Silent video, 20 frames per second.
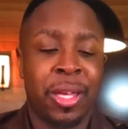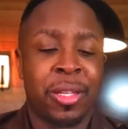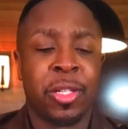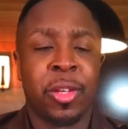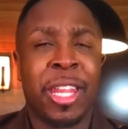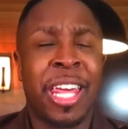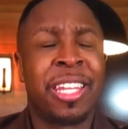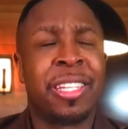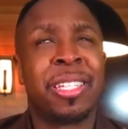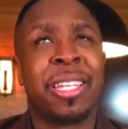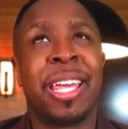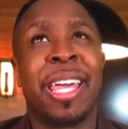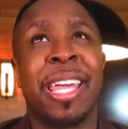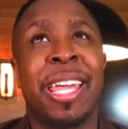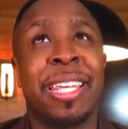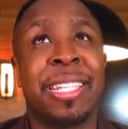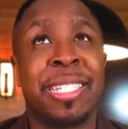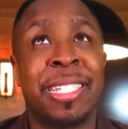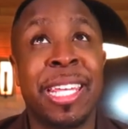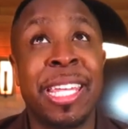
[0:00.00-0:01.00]
So that's
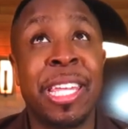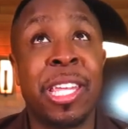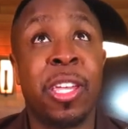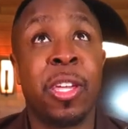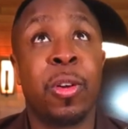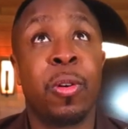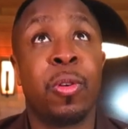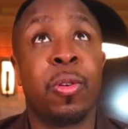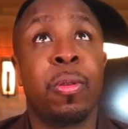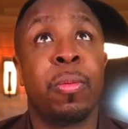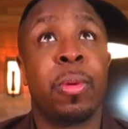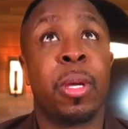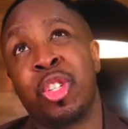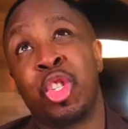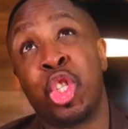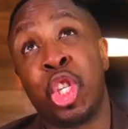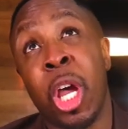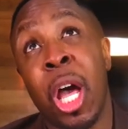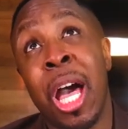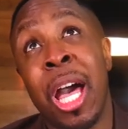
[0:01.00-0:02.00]
Ezekiel,
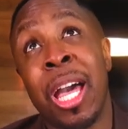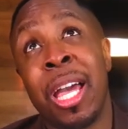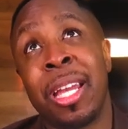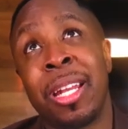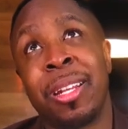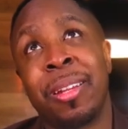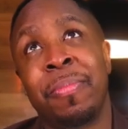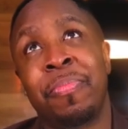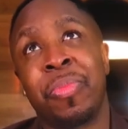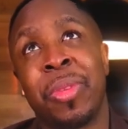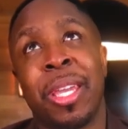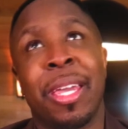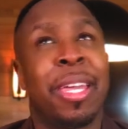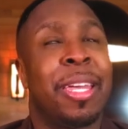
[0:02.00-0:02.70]
John,